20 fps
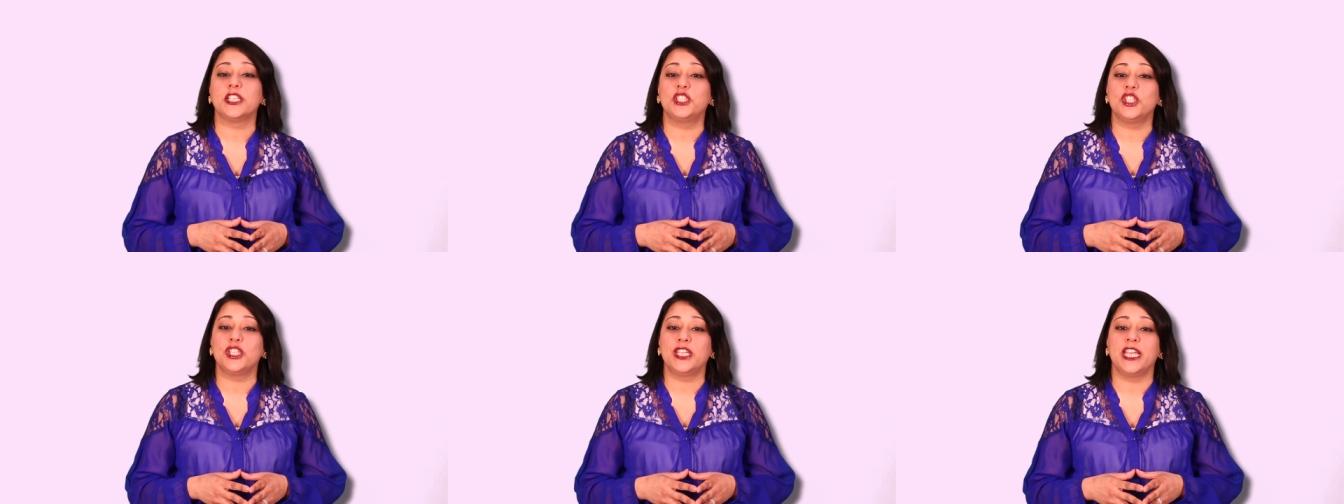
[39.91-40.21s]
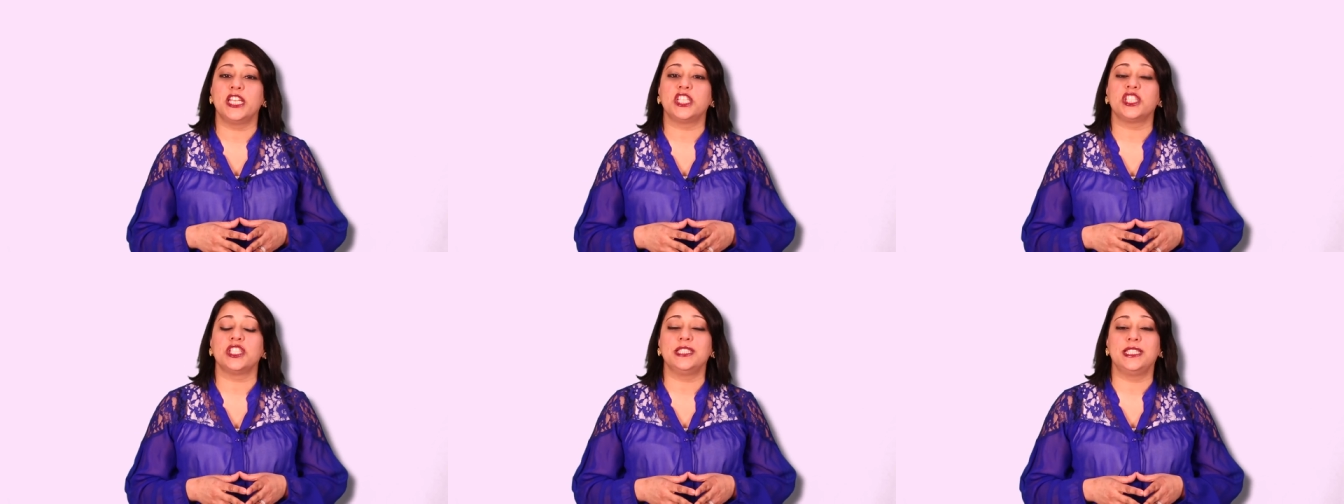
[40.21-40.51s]

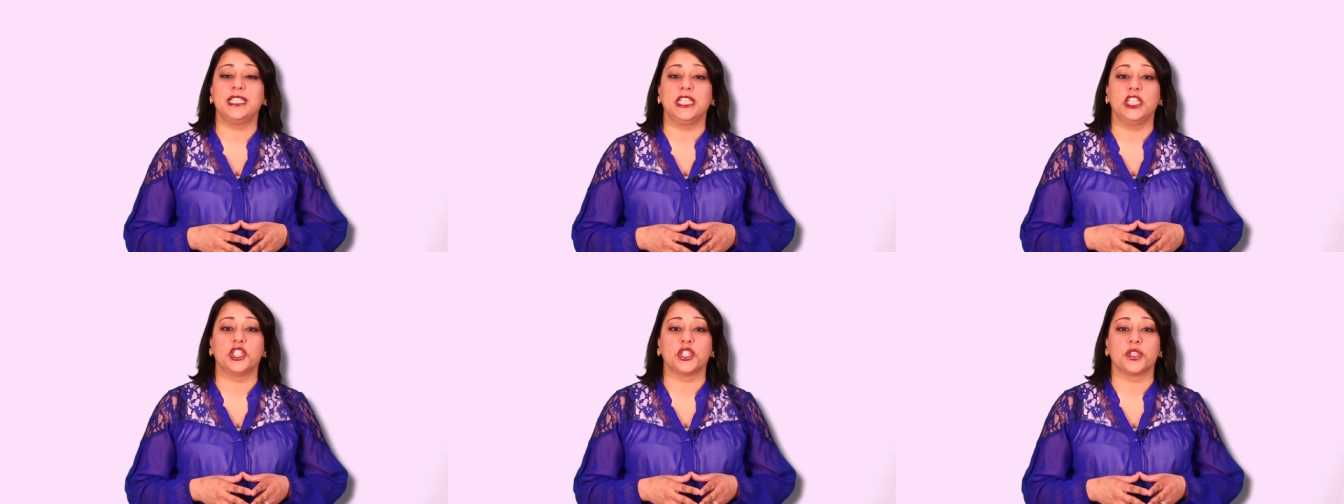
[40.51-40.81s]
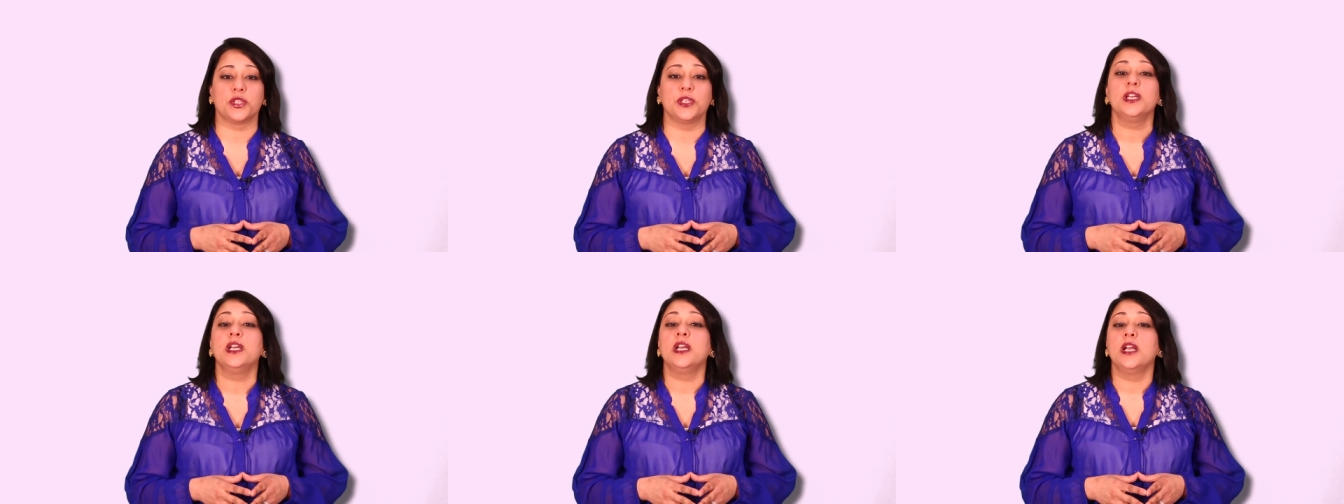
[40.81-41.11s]
education
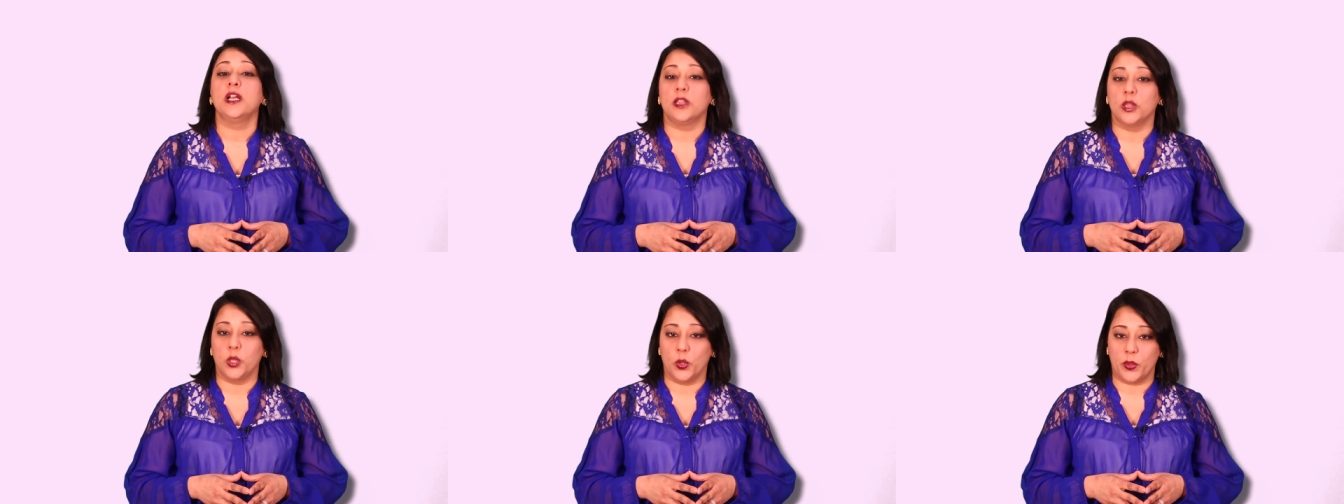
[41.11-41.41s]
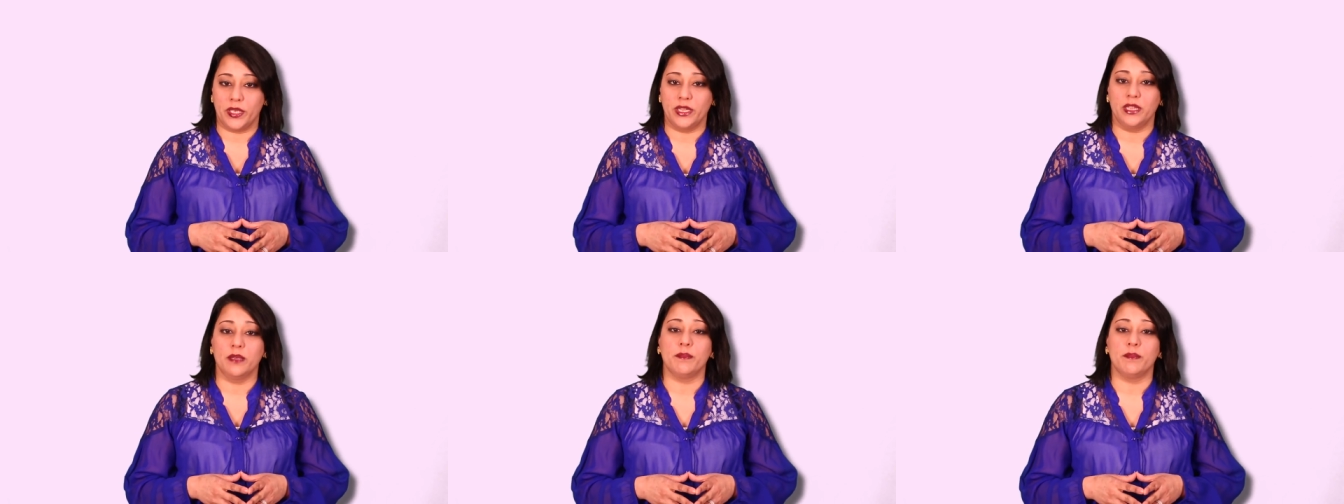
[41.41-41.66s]
teacher Lori